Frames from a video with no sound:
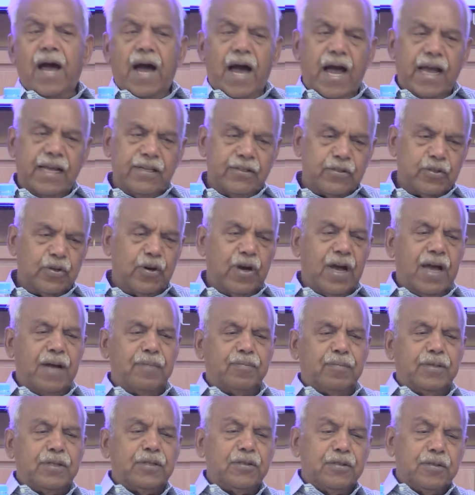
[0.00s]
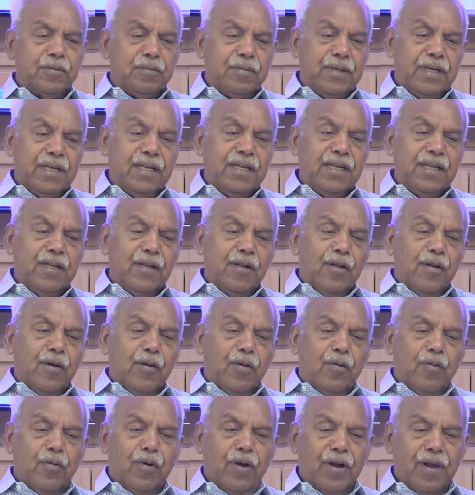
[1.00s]
I so happen to be
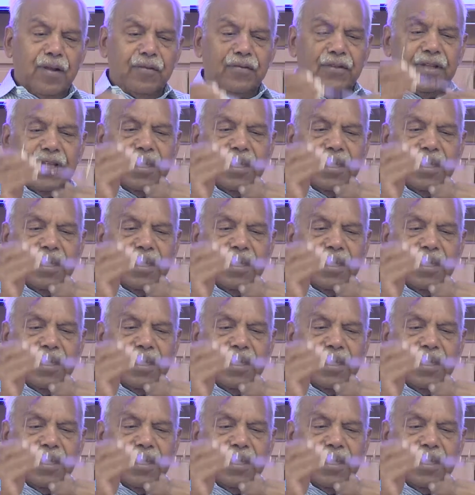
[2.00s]
one of